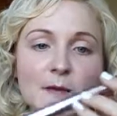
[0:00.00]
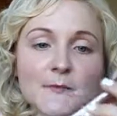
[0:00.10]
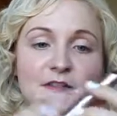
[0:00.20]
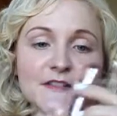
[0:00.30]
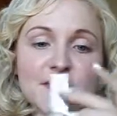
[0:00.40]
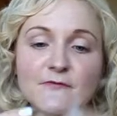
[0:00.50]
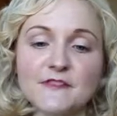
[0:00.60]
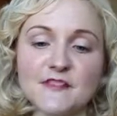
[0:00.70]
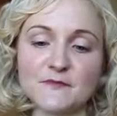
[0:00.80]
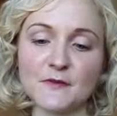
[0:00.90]
but the
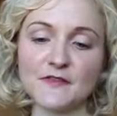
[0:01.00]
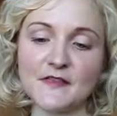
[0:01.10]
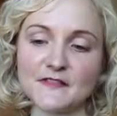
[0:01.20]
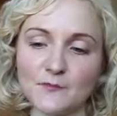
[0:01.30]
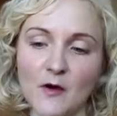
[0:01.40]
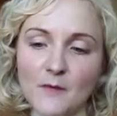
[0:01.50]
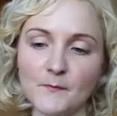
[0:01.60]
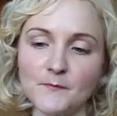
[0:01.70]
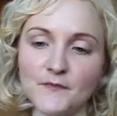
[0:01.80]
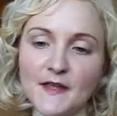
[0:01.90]
difference is with this
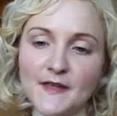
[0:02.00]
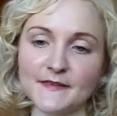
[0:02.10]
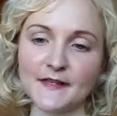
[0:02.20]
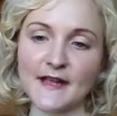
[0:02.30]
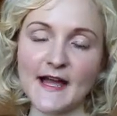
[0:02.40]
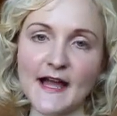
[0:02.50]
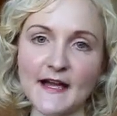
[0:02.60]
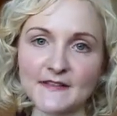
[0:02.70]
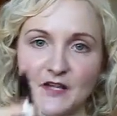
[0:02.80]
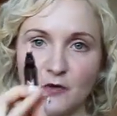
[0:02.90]
one that it has